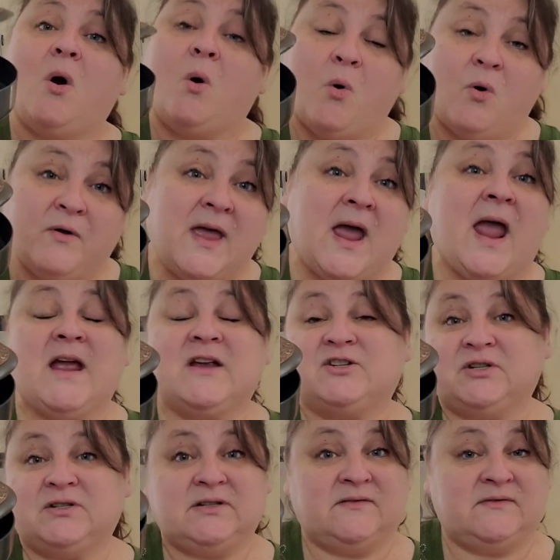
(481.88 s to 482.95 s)
or the
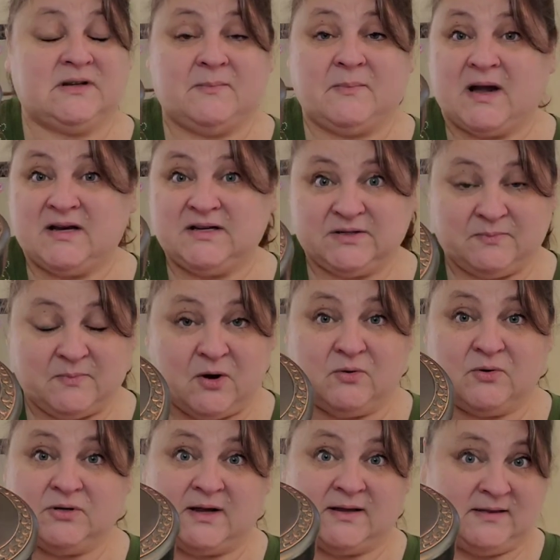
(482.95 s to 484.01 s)
ashes if somebody
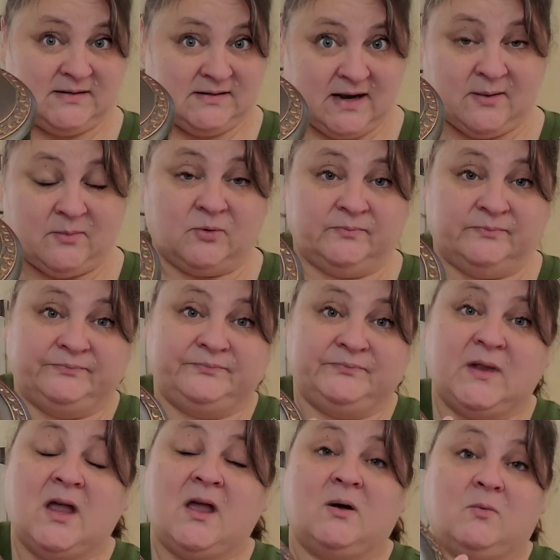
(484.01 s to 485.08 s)
smoked at the table,
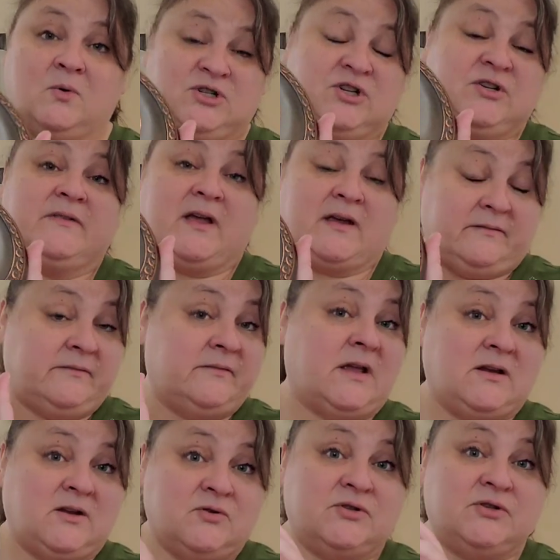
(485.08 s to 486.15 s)
which they, they
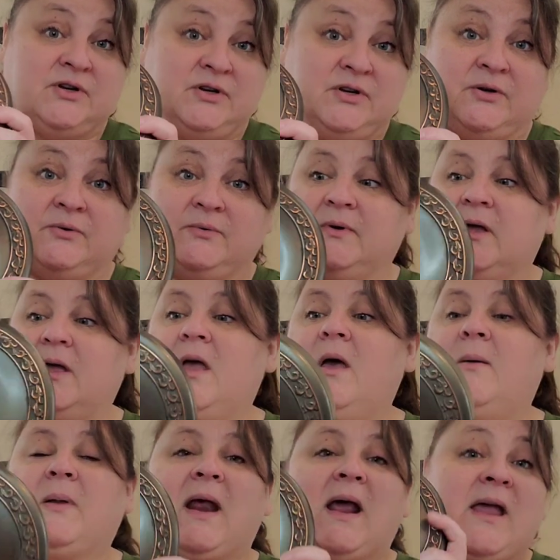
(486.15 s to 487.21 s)
used to do.
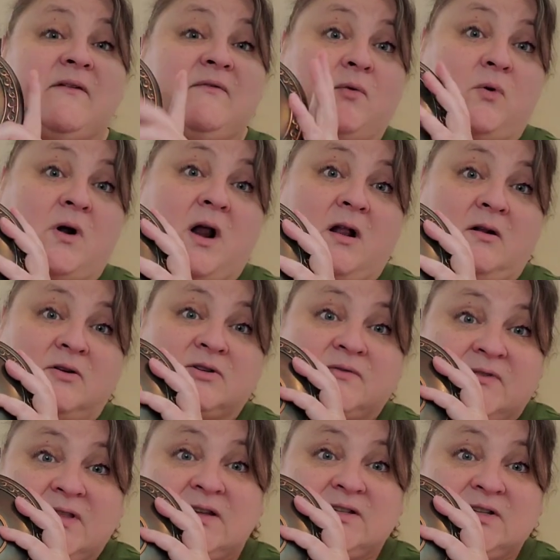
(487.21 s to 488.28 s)
But I gave $4
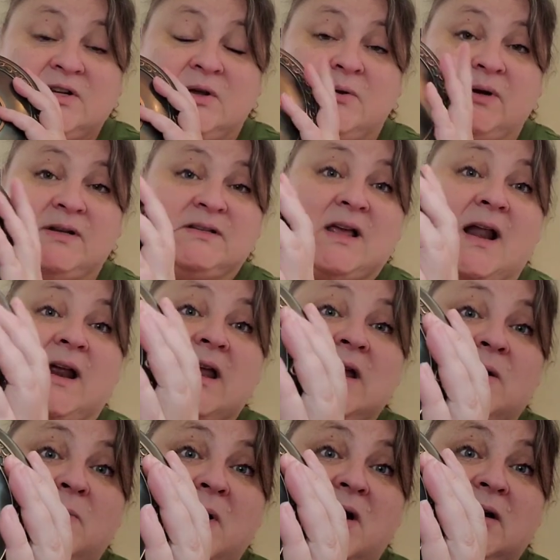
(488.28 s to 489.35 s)
for this too and it's got an
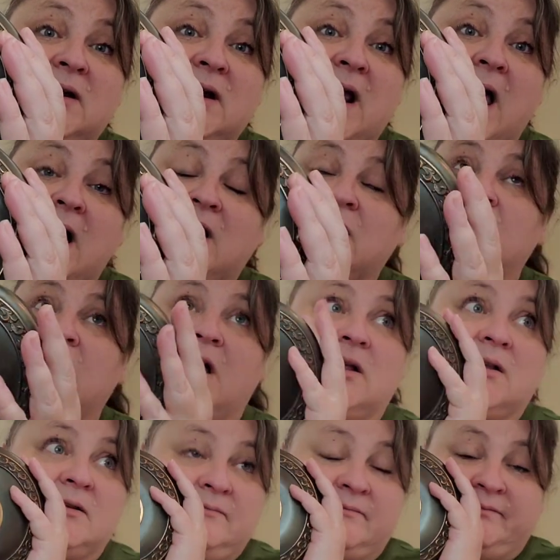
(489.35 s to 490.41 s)
elm on it. I could not.